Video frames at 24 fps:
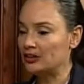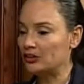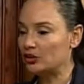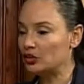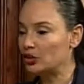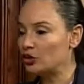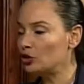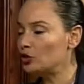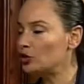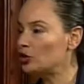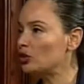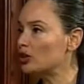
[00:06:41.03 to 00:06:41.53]

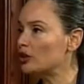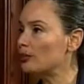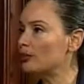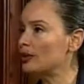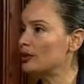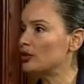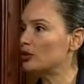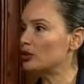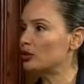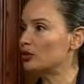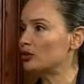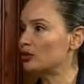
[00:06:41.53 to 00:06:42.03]
usually been
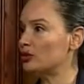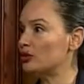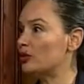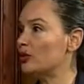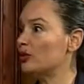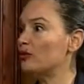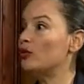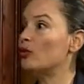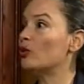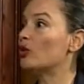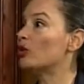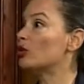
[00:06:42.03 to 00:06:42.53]
used in the
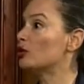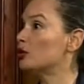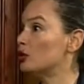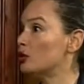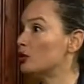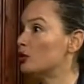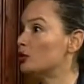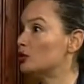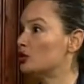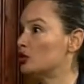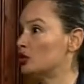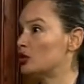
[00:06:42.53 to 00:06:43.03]

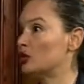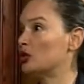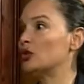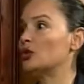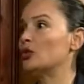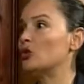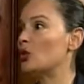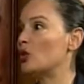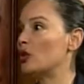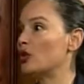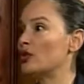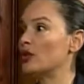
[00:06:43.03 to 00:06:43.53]
foreclosure
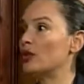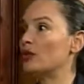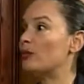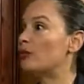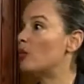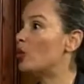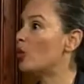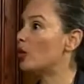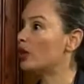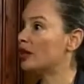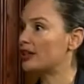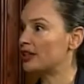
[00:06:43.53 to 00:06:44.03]
or the
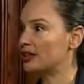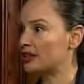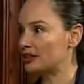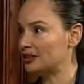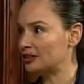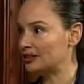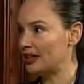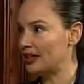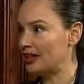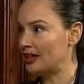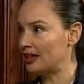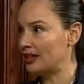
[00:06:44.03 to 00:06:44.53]
mortgage
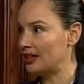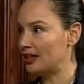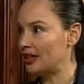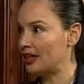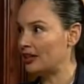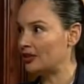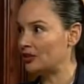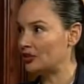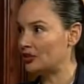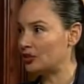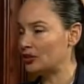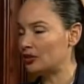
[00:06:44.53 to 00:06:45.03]
setting
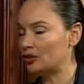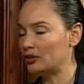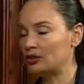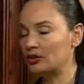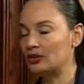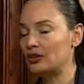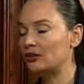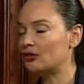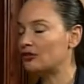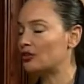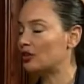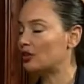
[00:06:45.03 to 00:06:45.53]
under
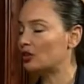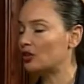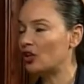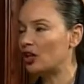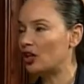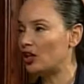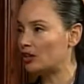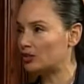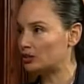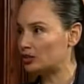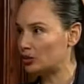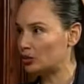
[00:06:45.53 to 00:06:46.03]
different
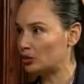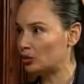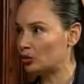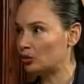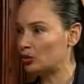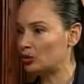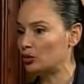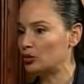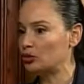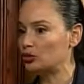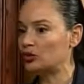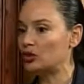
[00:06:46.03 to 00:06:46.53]
laws and
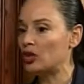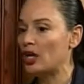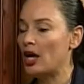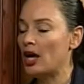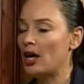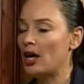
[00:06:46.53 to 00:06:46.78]
rules.